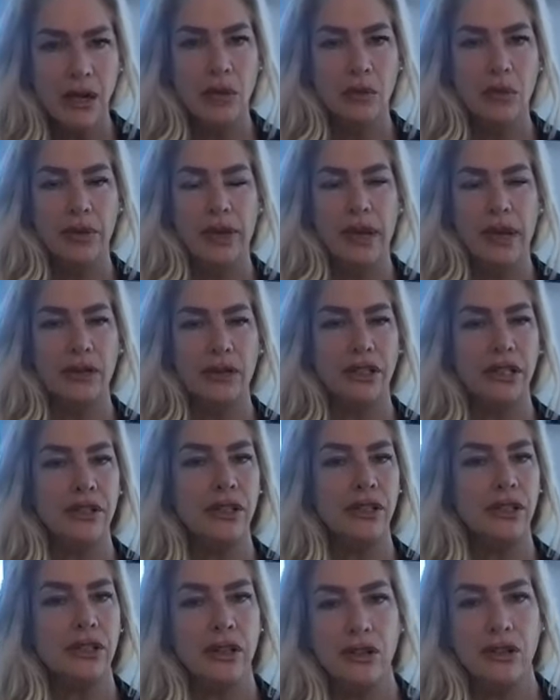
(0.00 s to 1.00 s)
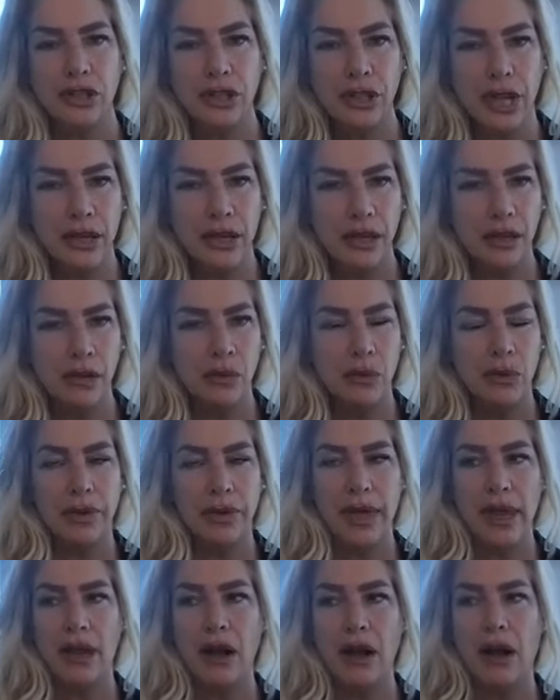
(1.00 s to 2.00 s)
where they are disassociated, where
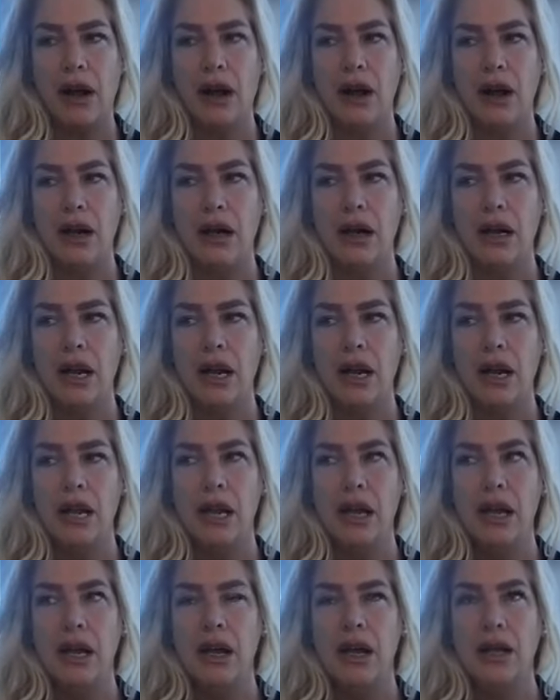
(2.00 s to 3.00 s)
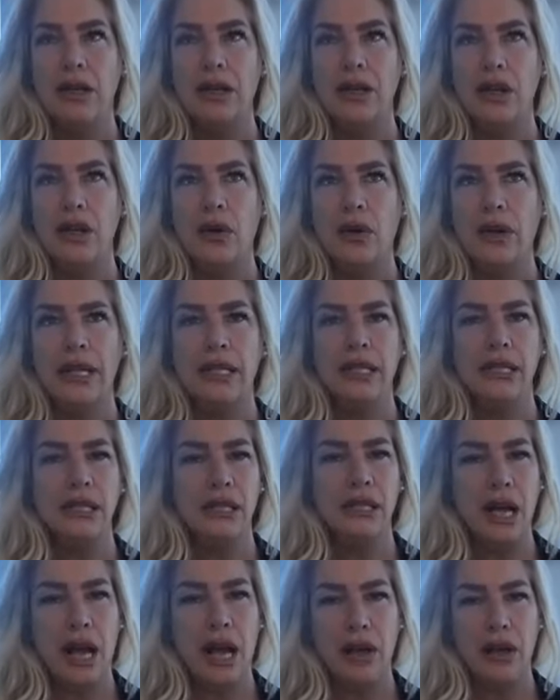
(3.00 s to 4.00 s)
they are, you know, in
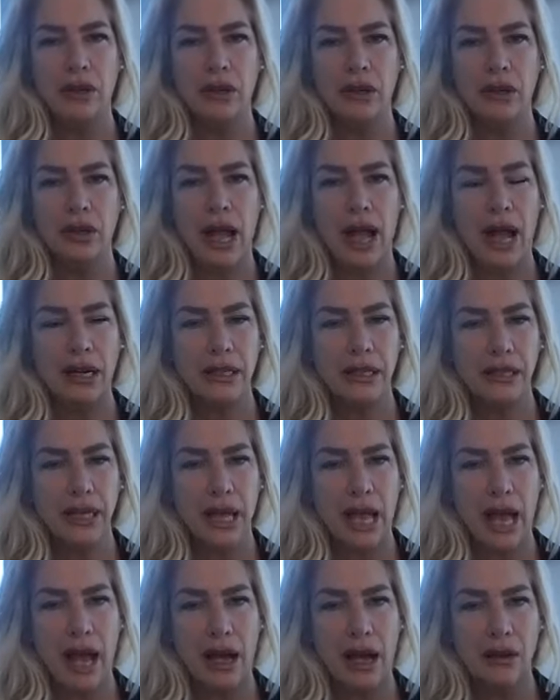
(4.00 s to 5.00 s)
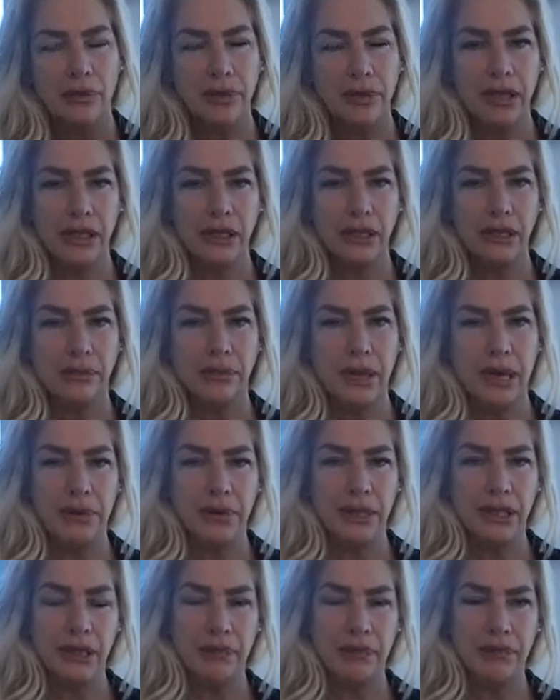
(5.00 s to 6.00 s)
denial or acting out because
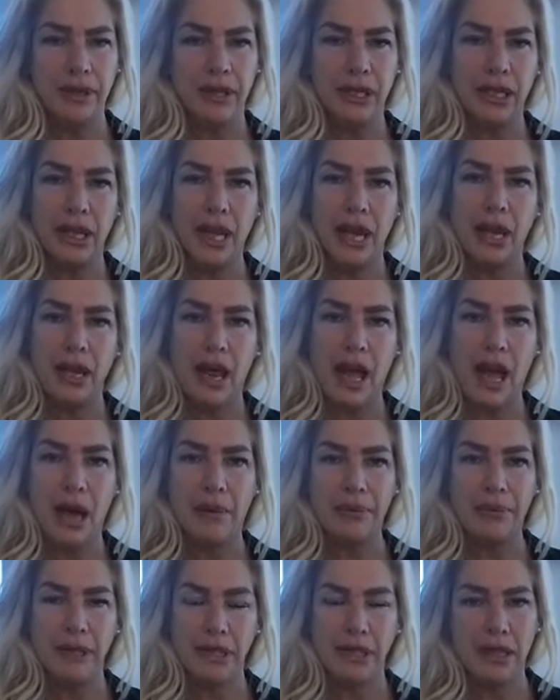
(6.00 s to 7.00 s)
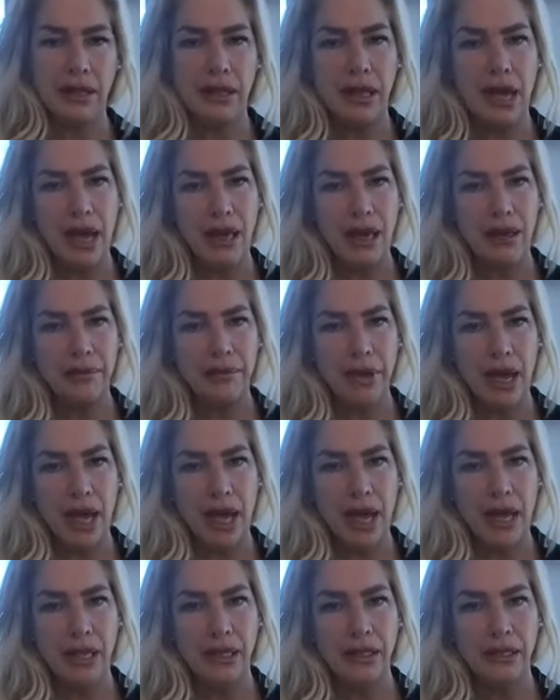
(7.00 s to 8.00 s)
maybe something again happened to them
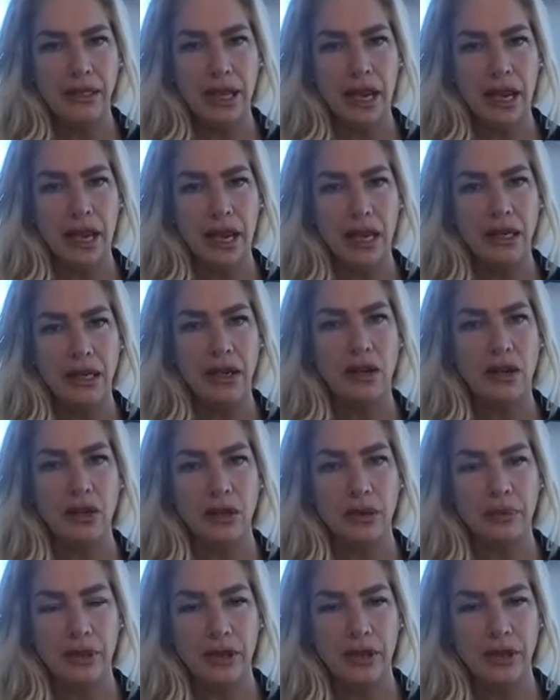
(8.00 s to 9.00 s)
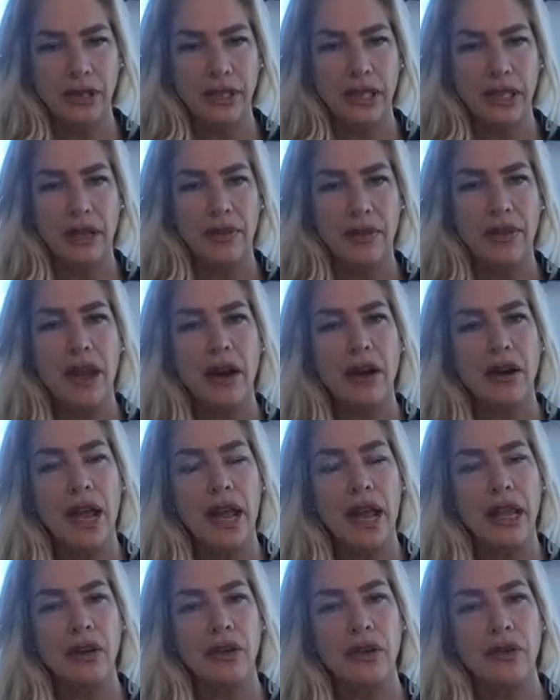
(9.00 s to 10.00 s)
as a younger person and they're
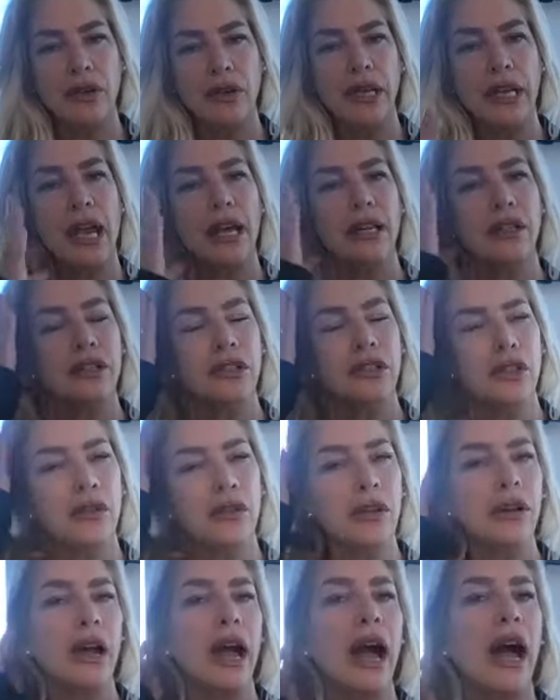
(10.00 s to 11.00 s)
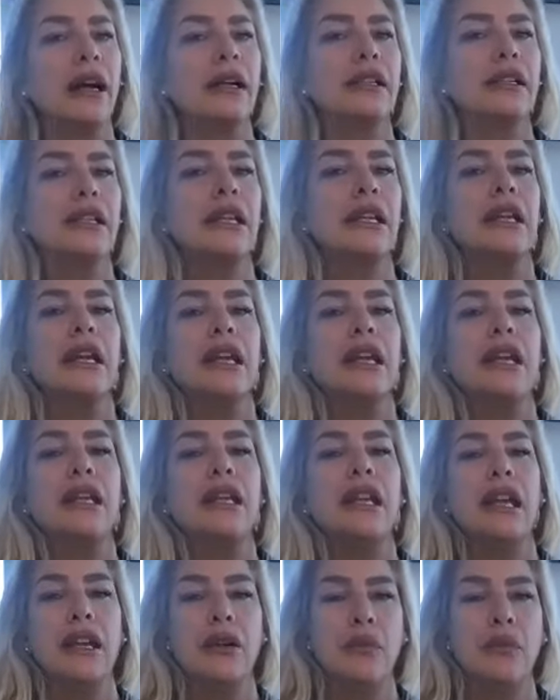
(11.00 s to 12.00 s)
angry. And so they're acting
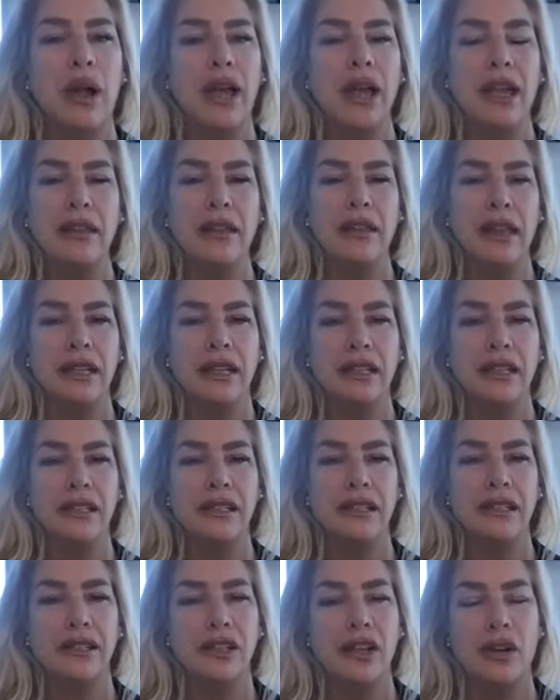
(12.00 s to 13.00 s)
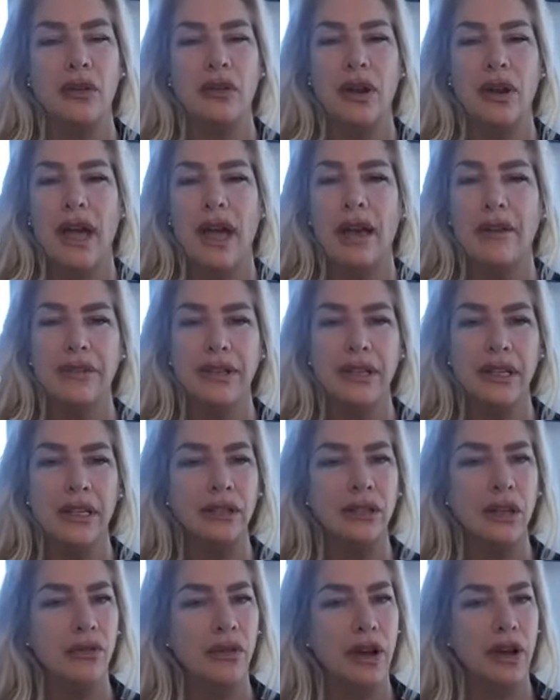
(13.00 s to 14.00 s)
in a way that is, you know, heavy,
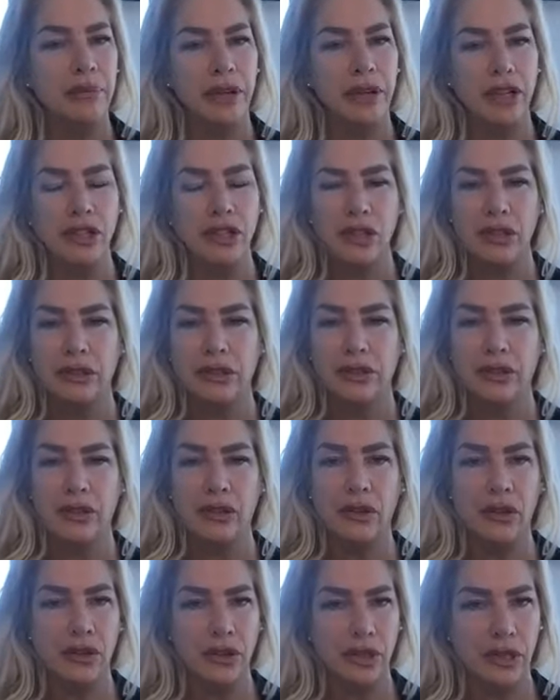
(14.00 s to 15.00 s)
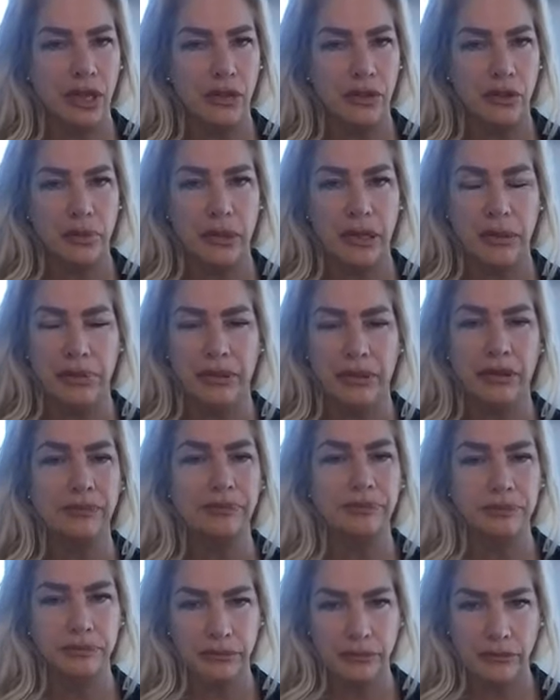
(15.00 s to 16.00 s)
low vibrational, and they're hurting other
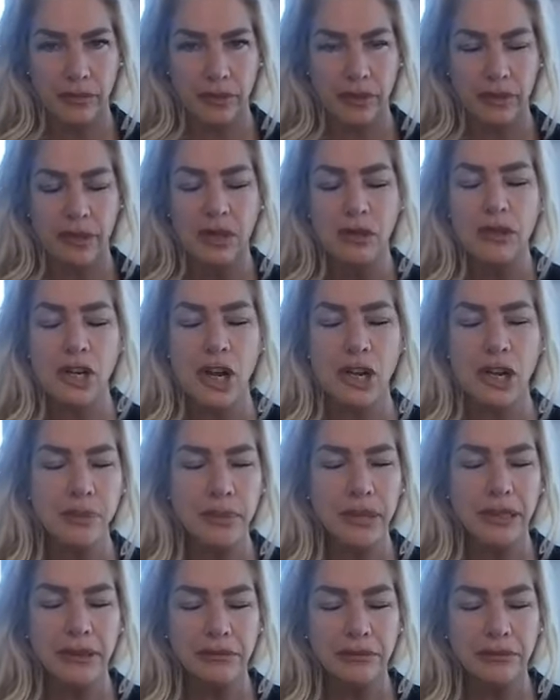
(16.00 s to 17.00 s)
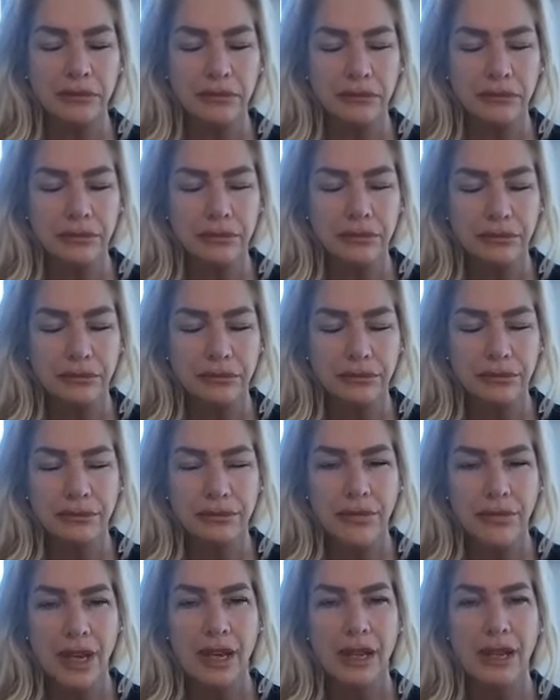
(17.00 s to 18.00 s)
people. No judgment,
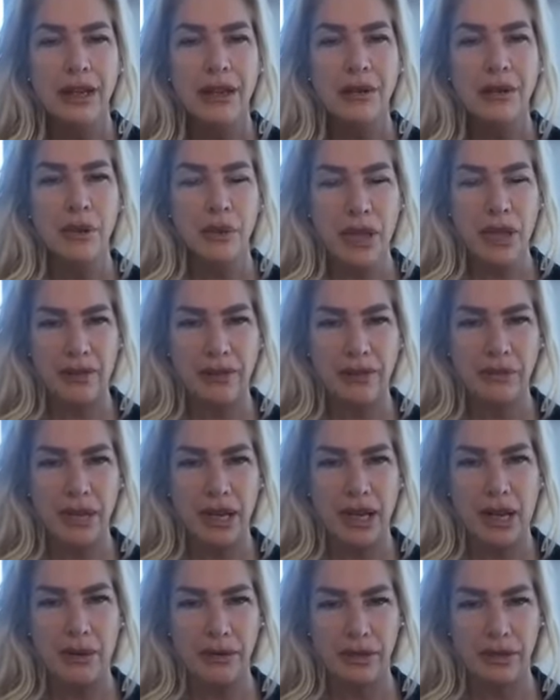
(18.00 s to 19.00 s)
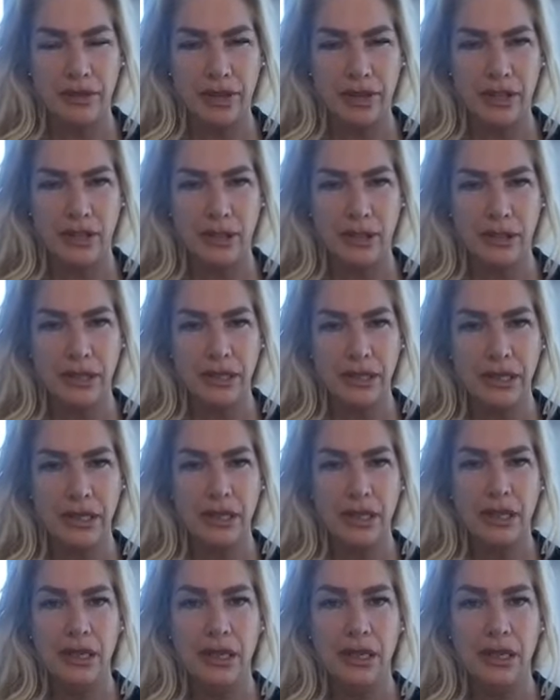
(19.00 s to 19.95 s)
but we have to make observations.